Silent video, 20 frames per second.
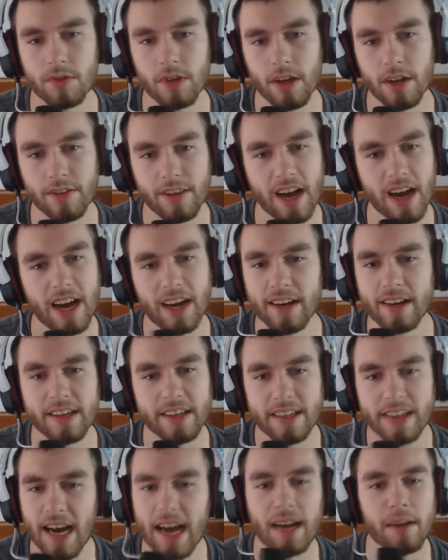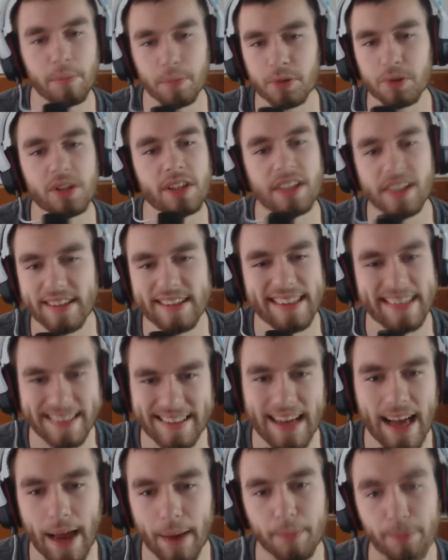ninety-nine percent of the
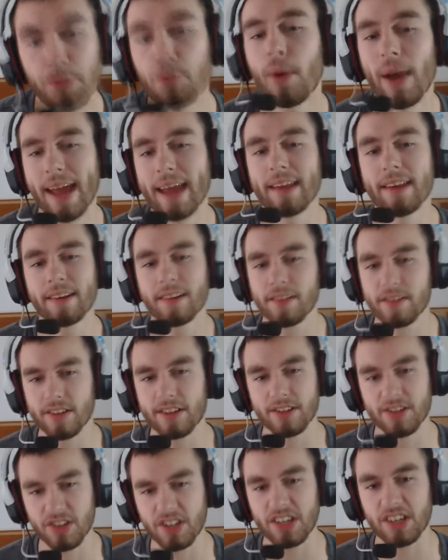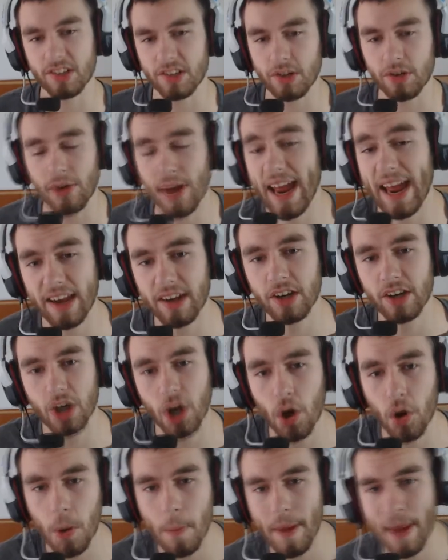time, you end the seat, you end and
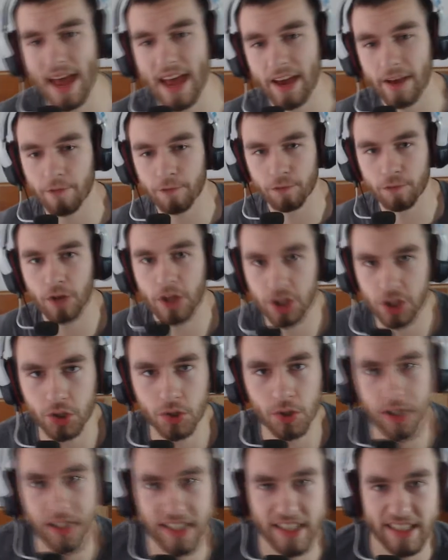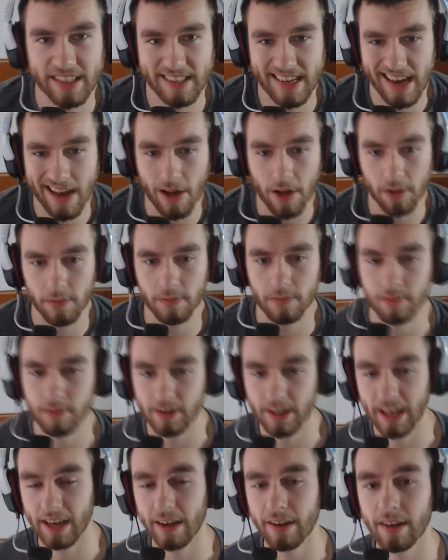go to bed frustrated as hell.
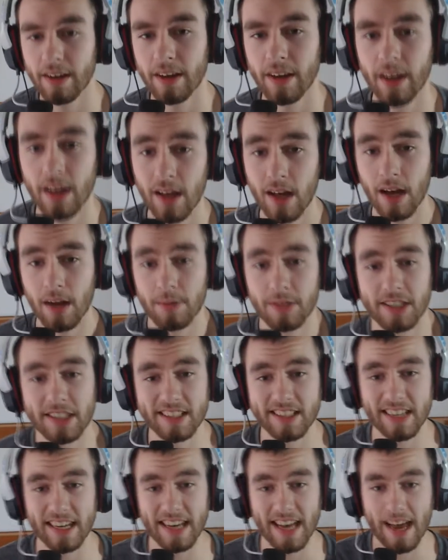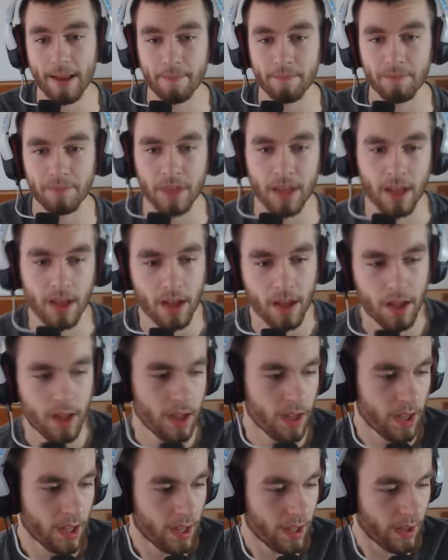Okay, I'm just gonna say that.
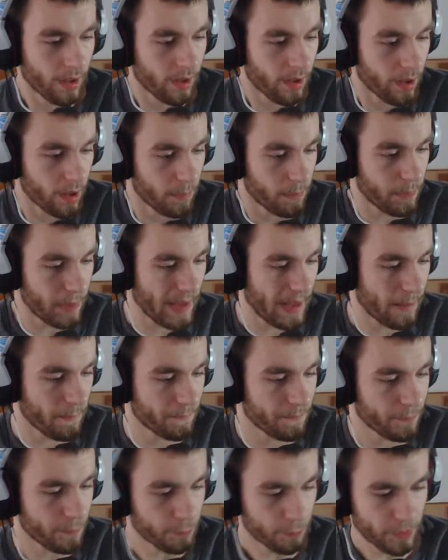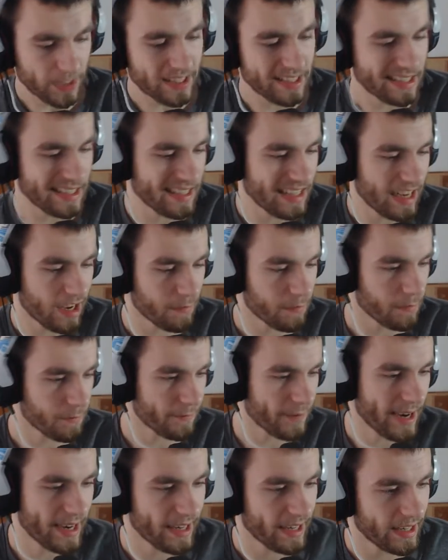But recently, I've been
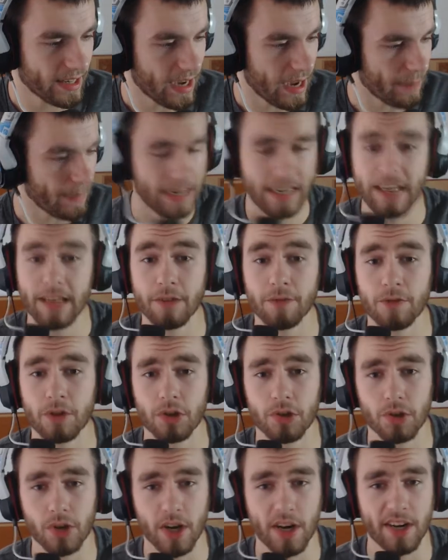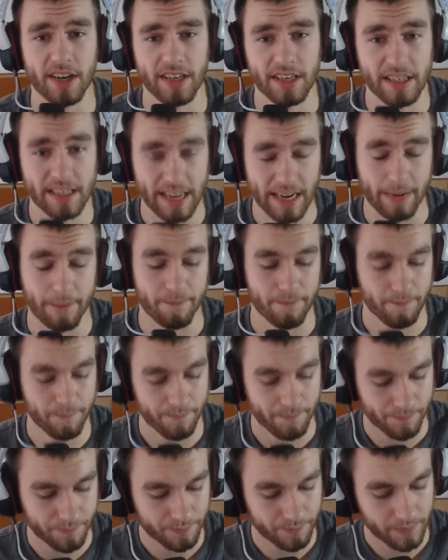finding I'm not getting frustrated at this
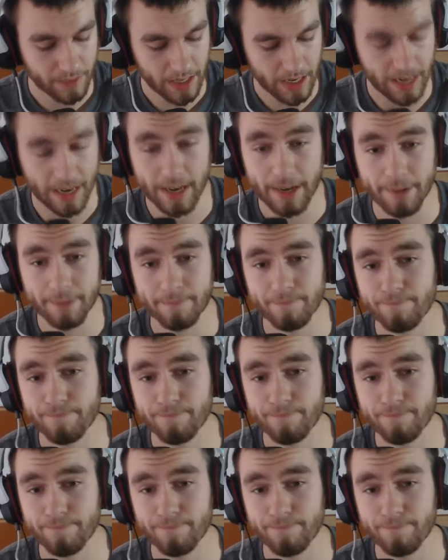game, and